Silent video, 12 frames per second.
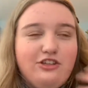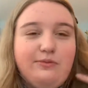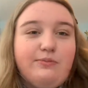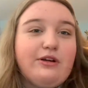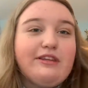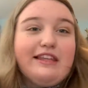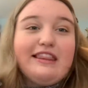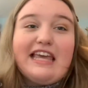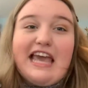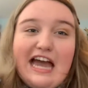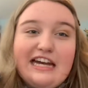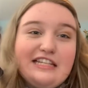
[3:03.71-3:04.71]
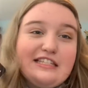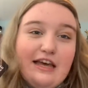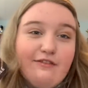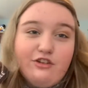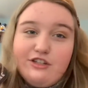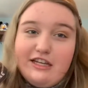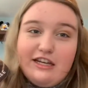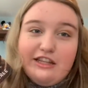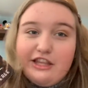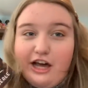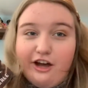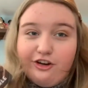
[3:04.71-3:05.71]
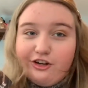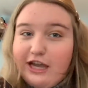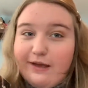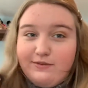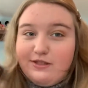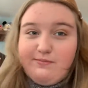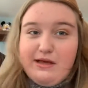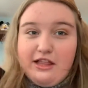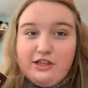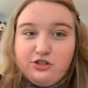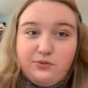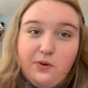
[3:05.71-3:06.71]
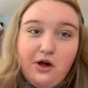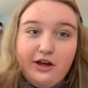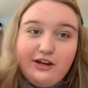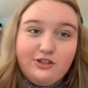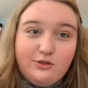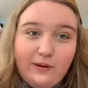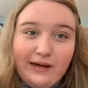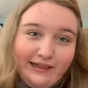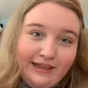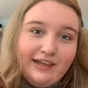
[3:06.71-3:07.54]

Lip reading: she booked like the Katniss Everdeen in the Hunger Games, the Bella Swan in Twilight.